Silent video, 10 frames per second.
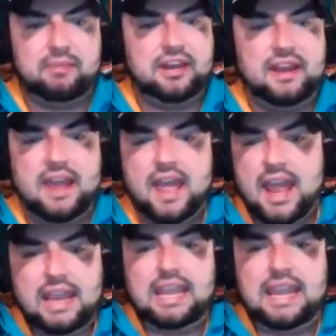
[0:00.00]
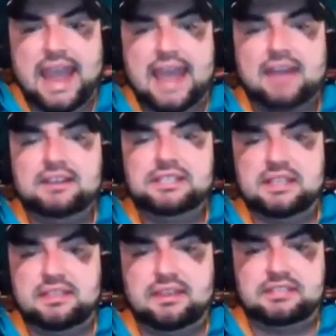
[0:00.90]
I mean, he has
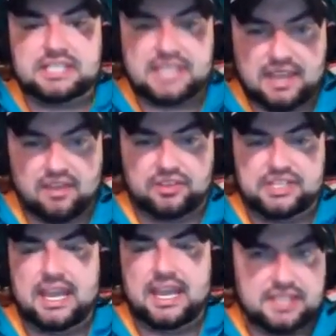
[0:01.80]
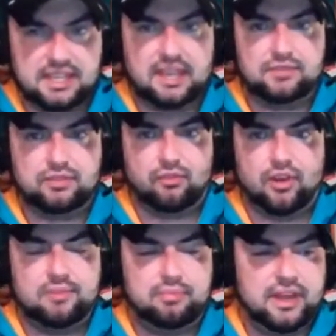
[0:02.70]
the skills, he has the gifts for
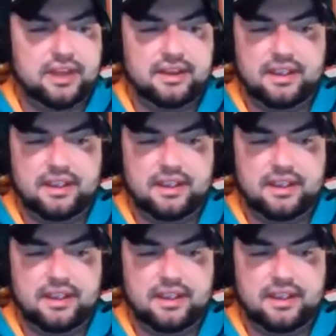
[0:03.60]
it, but